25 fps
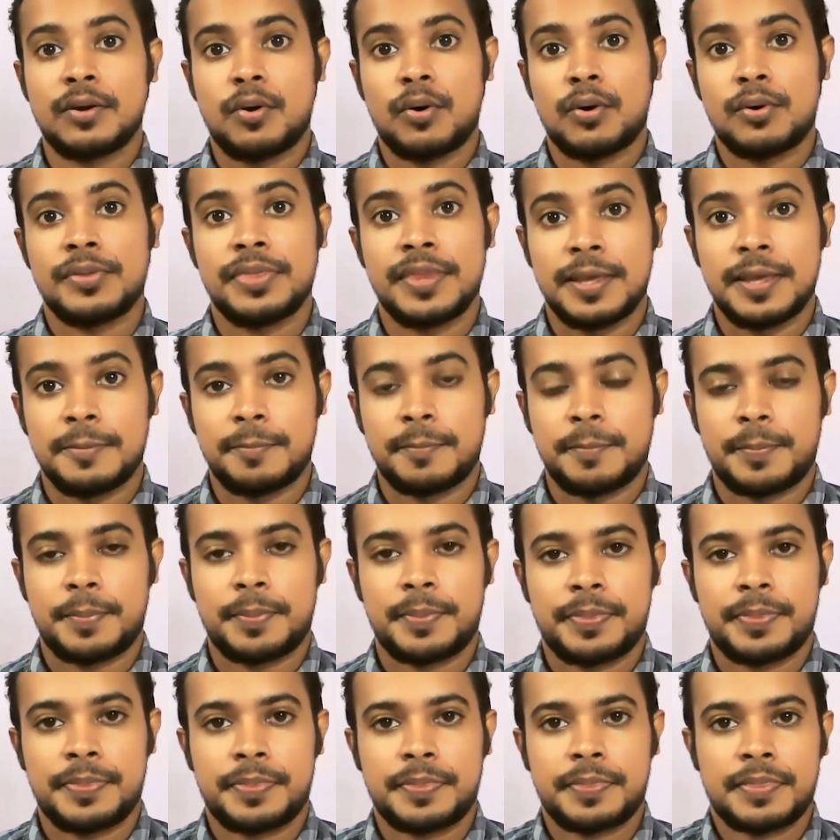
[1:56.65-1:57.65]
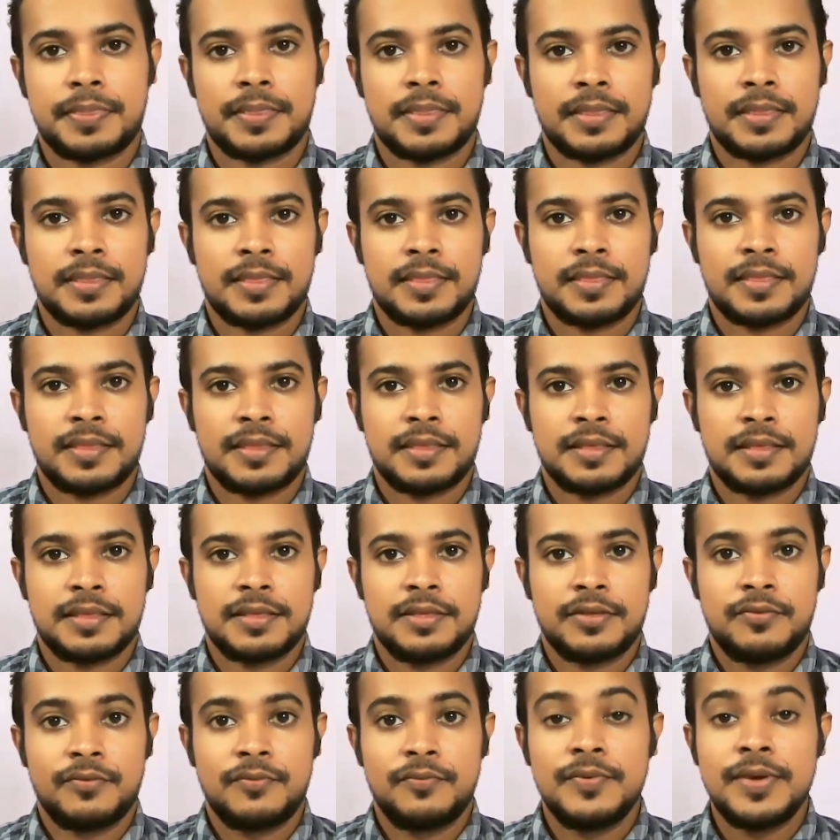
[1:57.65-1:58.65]
on them,
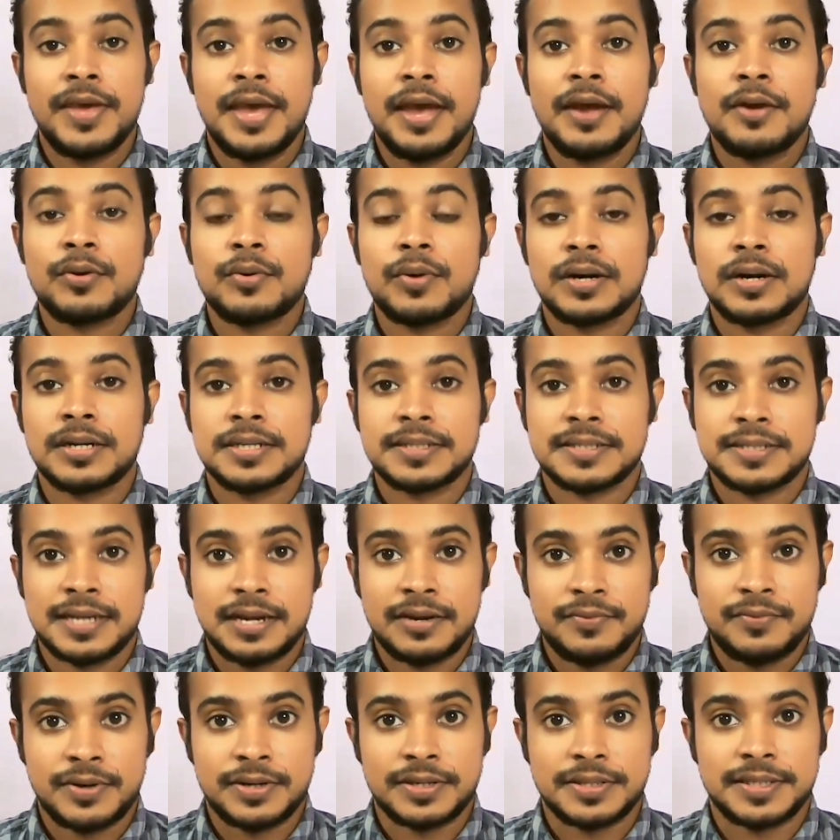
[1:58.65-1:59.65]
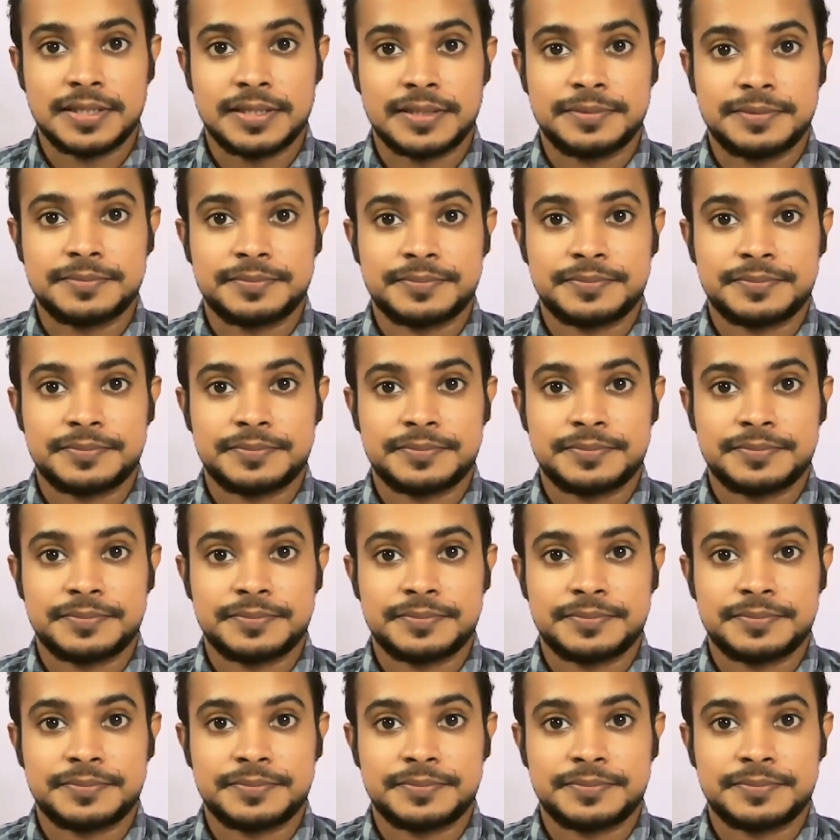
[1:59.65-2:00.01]
we have to understand one thing.